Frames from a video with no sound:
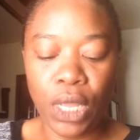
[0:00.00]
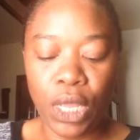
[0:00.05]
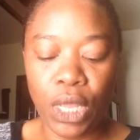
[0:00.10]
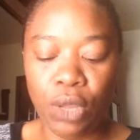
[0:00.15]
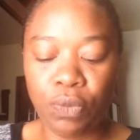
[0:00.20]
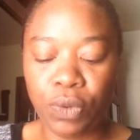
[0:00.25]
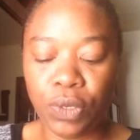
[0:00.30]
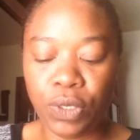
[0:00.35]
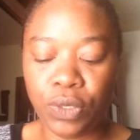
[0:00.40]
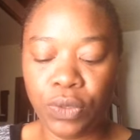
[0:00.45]

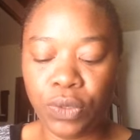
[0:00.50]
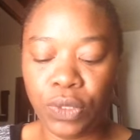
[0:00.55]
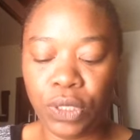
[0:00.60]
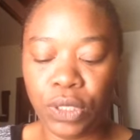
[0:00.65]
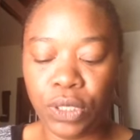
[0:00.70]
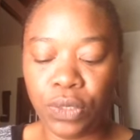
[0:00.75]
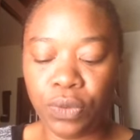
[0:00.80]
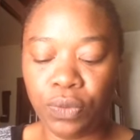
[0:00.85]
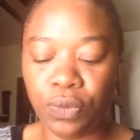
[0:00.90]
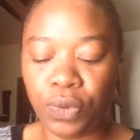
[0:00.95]
It
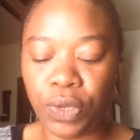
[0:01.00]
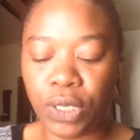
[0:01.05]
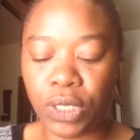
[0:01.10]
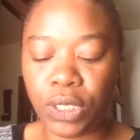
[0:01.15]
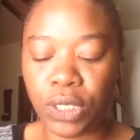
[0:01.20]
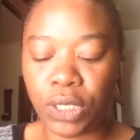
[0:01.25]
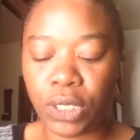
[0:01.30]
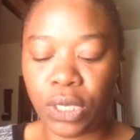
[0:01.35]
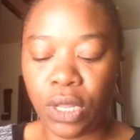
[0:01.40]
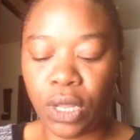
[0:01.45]
reduces the
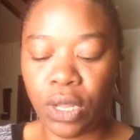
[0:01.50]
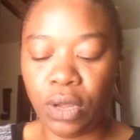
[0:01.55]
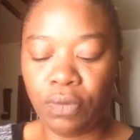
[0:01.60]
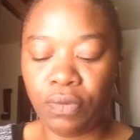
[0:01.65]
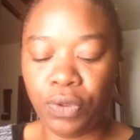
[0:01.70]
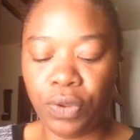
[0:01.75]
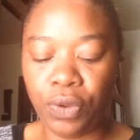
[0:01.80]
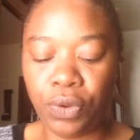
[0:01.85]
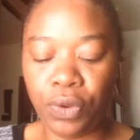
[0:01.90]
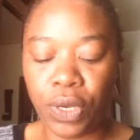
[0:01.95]
risk
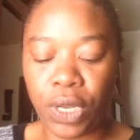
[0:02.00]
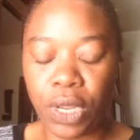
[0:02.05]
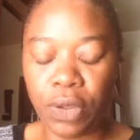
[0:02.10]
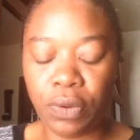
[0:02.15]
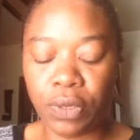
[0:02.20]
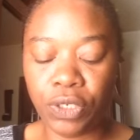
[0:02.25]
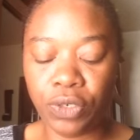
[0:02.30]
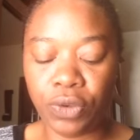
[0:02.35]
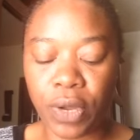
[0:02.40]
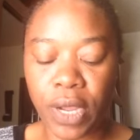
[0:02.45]
of
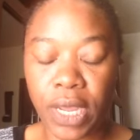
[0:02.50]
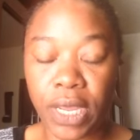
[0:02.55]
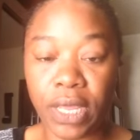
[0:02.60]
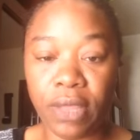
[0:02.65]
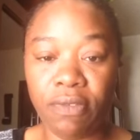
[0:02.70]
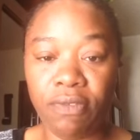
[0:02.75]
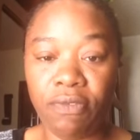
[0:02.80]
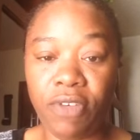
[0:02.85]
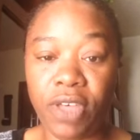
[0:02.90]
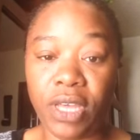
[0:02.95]
urinary tract
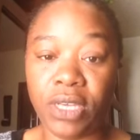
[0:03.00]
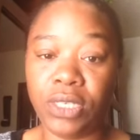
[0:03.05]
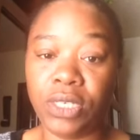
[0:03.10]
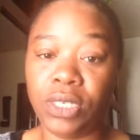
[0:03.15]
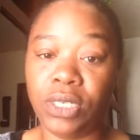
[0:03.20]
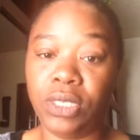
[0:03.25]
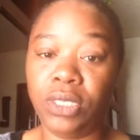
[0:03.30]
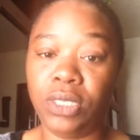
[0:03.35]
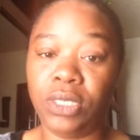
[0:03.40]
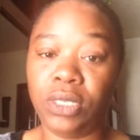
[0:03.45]

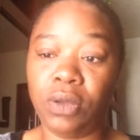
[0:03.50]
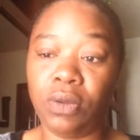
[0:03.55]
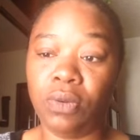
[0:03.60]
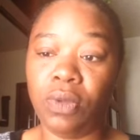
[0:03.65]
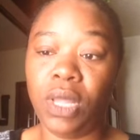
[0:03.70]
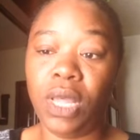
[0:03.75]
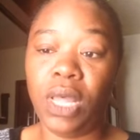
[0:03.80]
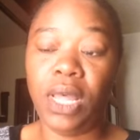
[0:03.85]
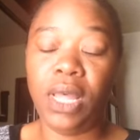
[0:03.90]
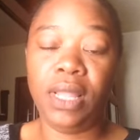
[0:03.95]
infection. So,
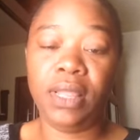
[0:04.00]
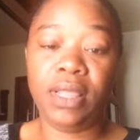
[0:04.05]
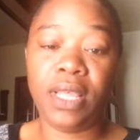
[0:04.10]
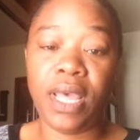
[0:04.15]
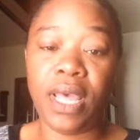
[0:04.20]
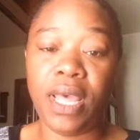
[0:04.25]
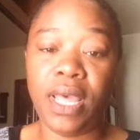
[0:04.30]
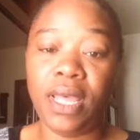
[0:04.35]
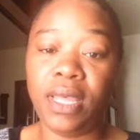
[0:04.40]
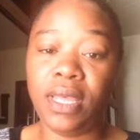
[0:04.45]

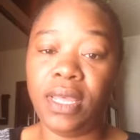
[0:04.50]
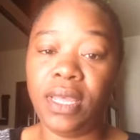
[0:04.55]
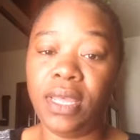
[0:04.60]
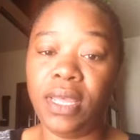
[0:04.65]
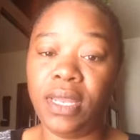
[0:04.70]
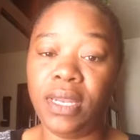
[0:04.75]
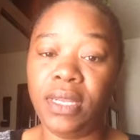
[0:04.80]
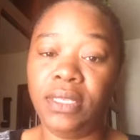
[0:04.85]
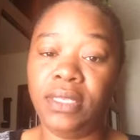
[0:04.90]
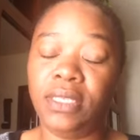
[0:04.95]
that
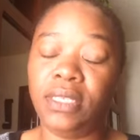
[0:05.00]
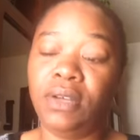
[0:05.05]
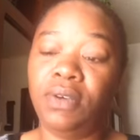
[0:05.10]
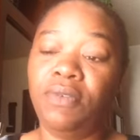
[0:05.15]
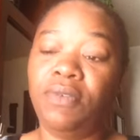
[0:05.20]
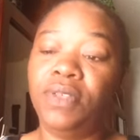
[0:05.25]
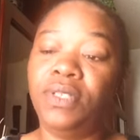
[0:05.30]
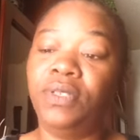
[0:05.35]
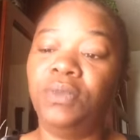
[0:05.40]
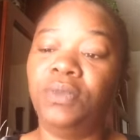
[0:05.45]
in
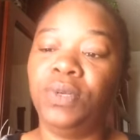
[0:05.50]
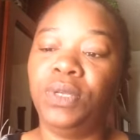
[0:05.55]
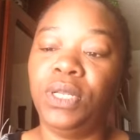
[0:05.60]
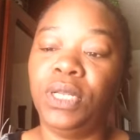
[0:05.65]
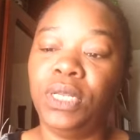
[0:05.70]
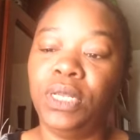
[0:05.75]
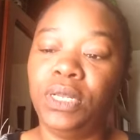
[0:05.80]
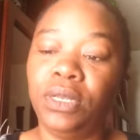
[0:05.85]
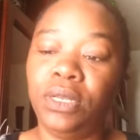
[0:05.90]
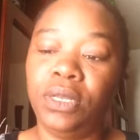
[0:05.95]
itself is
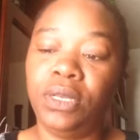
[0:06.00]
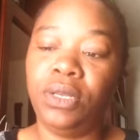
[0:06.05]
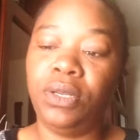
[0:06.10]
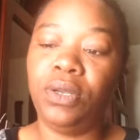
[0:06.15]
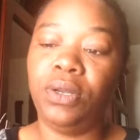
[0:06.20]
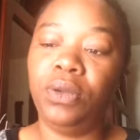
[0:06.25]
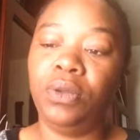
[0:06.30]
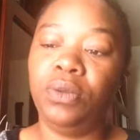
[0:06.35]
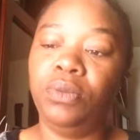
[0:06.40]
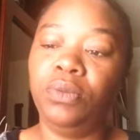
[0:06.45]
really good, you
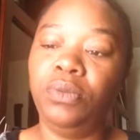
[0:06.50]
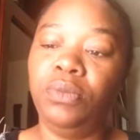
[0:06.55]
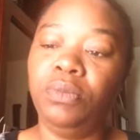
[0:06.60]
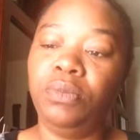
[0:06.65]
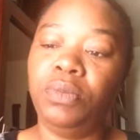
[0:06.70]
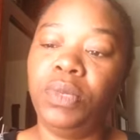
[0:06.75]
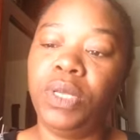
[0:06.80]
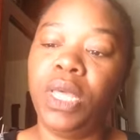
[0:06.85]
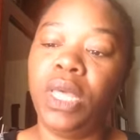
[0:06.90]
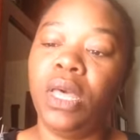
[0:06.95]
know,
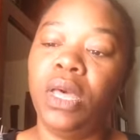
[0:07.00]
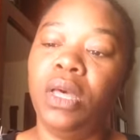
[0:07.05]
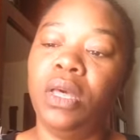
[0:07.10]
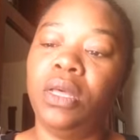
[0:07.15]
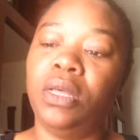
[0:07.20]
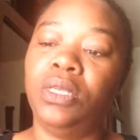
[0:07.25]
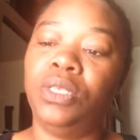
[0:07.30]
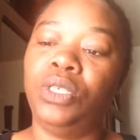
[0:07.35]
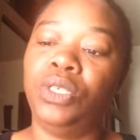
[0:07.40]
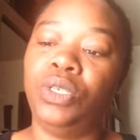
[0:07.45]

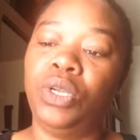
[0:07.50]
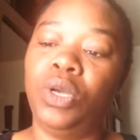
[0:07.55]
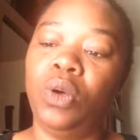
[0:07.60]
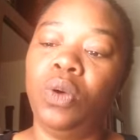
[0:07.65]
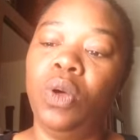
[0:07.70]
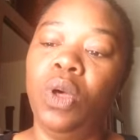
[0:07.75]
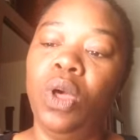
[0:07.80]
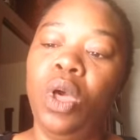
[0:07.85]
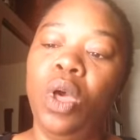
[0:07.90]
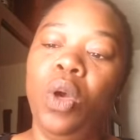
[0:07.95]
because, you
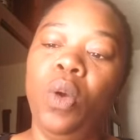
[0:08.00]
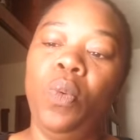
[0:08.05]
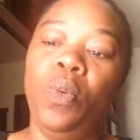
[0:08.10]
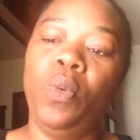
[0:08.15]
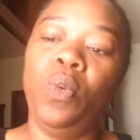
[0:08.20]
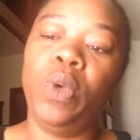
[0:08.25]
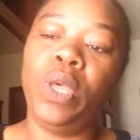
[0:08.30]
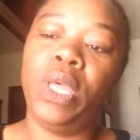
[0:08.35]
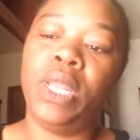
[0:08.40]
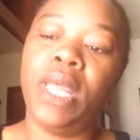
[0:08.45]
know,
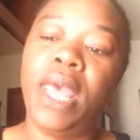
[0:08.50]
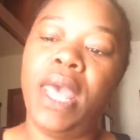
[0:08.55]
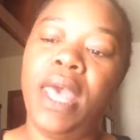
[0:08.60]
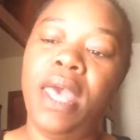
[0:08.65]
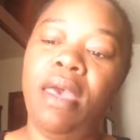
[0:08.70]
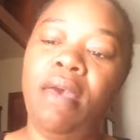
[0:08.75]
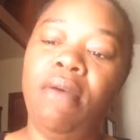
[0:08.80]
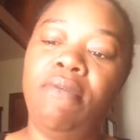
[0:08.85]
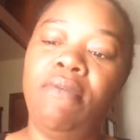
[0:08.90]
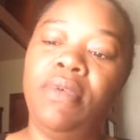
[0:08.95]
with
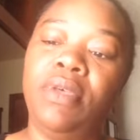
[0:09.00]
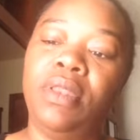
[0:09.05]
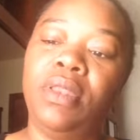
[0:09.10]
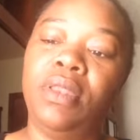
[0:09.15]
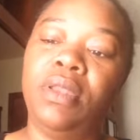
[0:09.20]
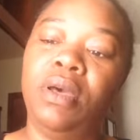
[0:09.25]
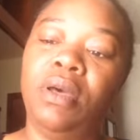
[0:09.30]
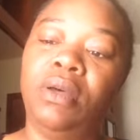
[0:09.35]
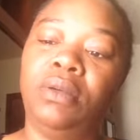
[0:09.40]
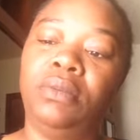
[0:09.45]

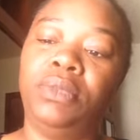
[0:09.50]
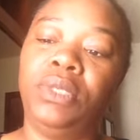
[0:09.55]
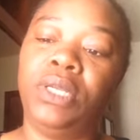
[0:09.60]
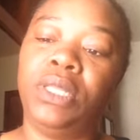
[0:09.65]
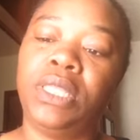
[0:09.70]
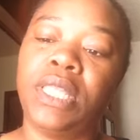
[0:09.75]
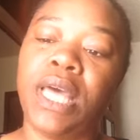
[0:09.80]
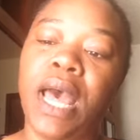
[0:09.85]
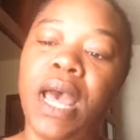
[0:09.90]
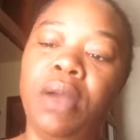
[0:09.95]
having um, your
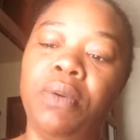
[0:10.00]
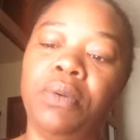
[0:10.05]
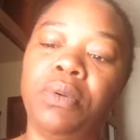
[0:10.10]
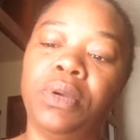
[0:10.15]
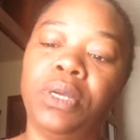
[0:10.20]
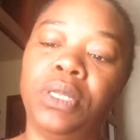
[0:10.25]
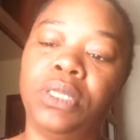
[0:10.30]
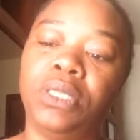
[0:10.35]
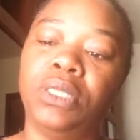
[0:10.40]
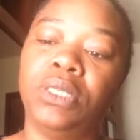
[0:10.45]

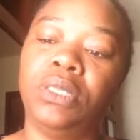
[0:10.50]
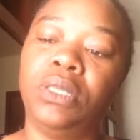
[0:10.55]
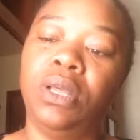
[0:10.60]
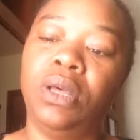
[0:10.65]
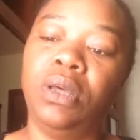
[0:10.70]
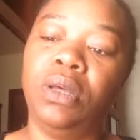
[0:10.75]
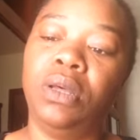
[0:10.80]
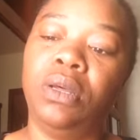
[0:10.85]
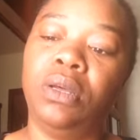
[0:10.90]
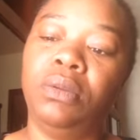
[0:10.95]
thyroids and
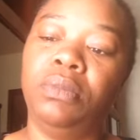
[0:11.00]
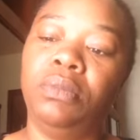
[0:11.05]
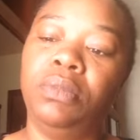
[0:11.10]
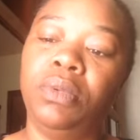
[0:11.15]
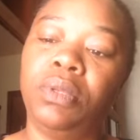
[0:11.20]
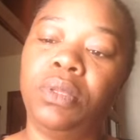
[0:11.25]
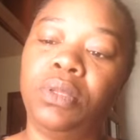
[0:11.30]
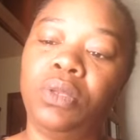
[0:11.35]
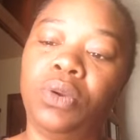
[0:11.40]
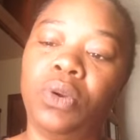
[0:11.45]
um,
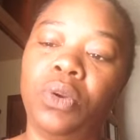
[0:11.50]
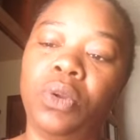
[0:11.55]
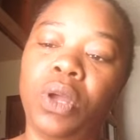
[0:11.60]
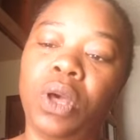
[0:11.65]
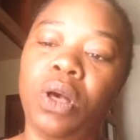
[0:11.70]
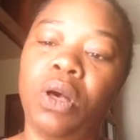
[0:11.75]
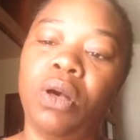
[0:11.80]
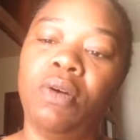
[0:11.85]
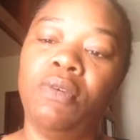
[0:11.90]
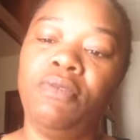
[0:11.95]
throat
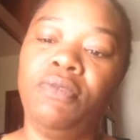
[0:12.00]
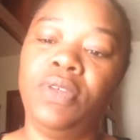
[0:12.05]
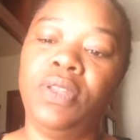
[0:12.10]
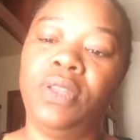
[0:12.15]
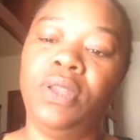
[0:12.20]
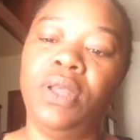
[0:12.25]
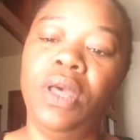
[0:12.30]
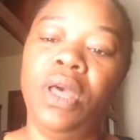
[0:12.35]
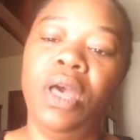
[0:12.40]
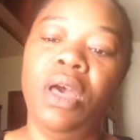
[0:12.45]
off and
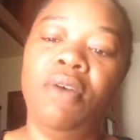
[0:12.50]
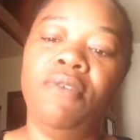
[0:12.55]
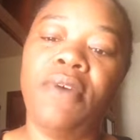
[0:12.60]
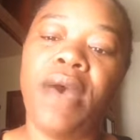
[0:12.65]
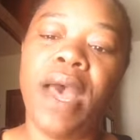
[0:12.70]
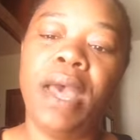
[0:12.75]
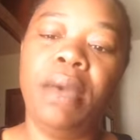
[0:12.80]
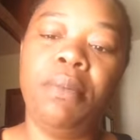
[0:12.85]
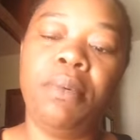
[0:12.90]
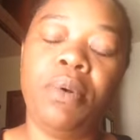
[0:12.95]

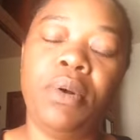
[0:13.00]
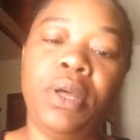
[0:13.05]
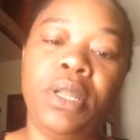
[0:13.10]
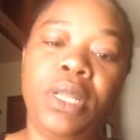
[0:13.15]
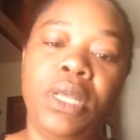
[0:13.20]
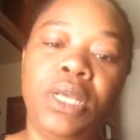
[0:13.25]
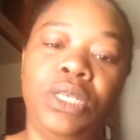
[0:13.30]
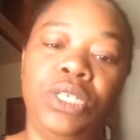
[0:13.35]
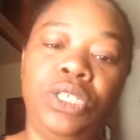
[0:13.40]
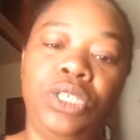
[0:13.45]

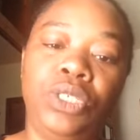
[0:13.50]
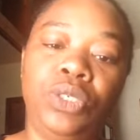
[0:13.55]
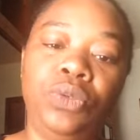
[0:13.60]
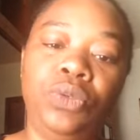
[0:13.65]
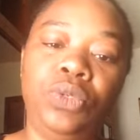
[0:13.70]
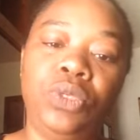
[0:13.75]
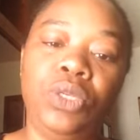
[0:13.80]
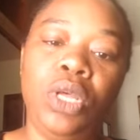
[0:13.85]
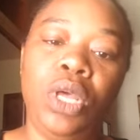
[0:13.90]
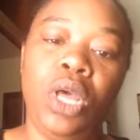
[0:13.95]
fibroid
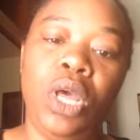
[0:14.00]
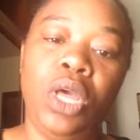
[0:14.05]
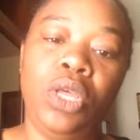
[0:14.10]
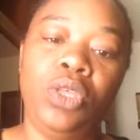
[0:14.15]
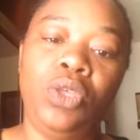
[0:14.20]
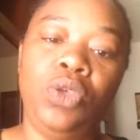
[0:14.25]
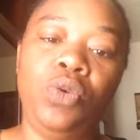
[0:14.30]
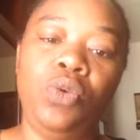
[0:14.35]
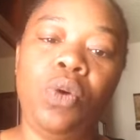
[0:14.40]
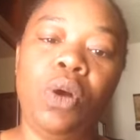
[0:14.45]
issues,
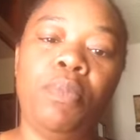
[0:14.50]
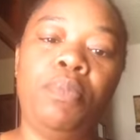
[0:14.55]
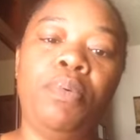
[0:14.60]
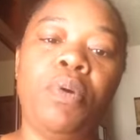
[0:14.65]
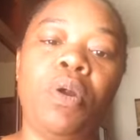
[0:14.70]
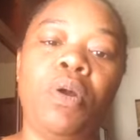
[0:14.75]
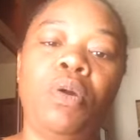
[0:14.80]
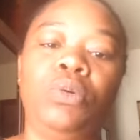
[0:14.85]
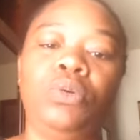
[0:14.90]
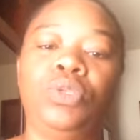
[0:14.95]
you are
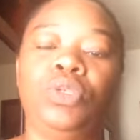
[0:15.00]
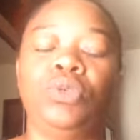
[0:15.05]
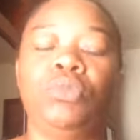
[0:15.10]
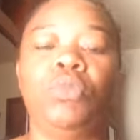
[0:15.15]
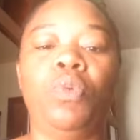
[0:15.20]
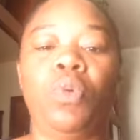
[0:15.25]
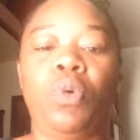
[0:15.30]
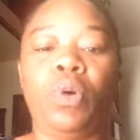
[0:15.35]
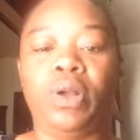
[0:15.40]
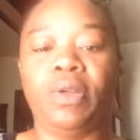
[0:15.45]
prone to
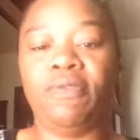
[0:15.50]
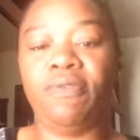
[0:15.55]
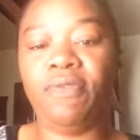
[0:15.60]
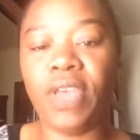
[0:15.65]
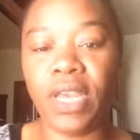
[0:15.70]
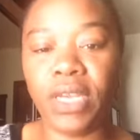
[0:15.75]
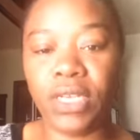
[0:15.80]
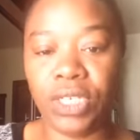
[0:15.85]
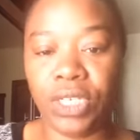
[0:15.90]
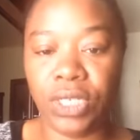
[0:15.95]
more
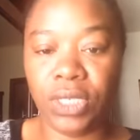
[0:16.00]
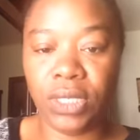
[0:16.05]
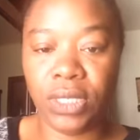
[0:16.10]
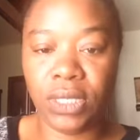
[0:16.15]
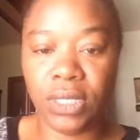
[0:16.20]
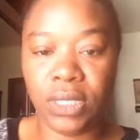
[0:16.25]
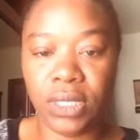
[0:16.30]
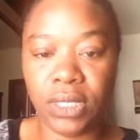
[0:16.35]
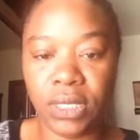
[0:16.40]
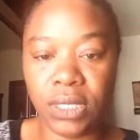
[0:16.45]

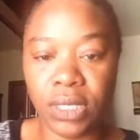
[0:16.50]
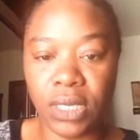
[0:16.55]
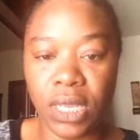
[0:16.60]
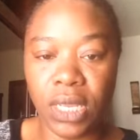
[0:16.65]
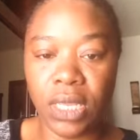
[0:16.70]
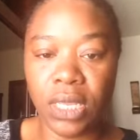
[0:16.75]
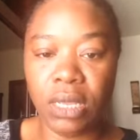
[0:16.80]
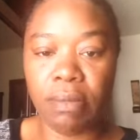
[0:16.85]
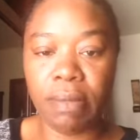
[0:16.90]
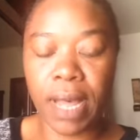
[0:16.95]
infections
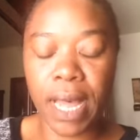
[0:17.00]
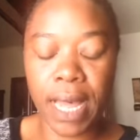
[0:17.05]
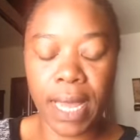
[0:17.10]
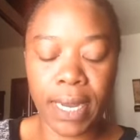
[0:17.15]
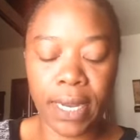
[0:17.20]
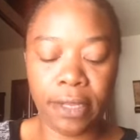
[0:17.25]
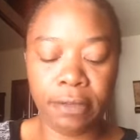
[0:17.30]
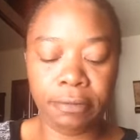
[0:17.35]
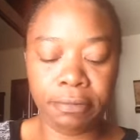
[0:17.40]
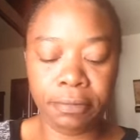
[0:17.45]
in your
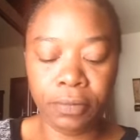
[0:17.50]
body.